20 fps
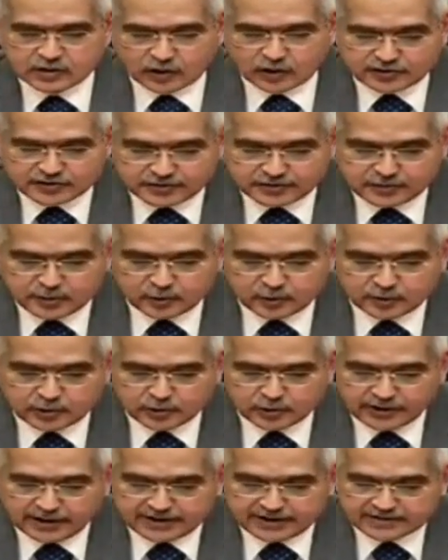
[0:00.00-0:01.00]

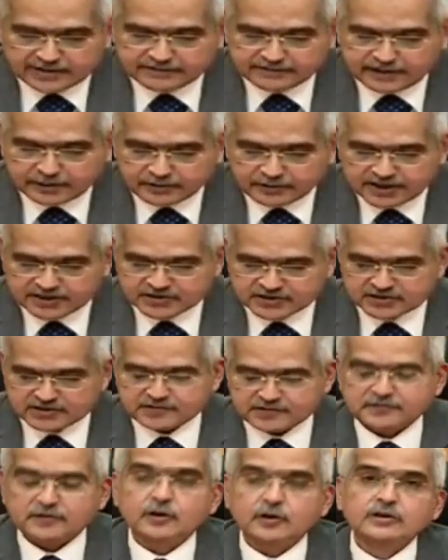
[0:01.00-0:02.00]
contribute to laying the
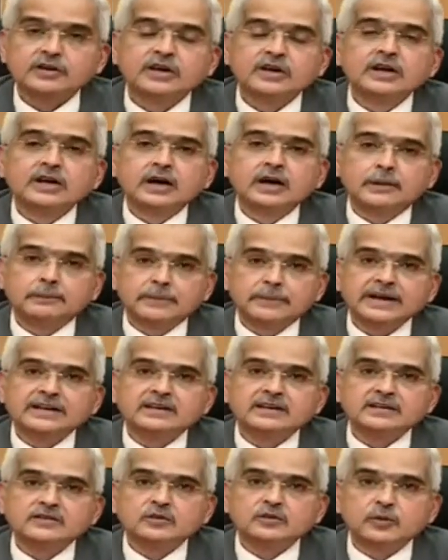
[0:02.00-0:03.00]
foundations for a
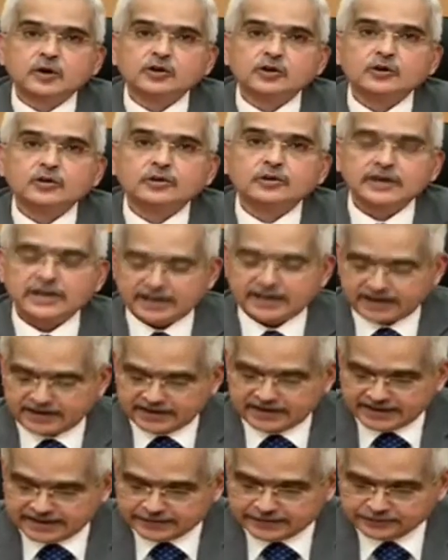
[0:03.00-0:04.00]
better tomorrow in
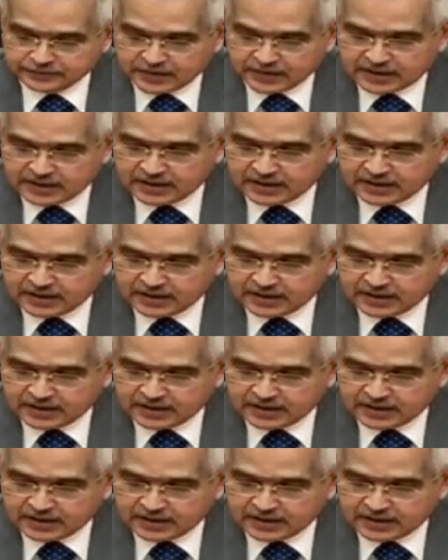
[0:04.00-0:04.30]
India.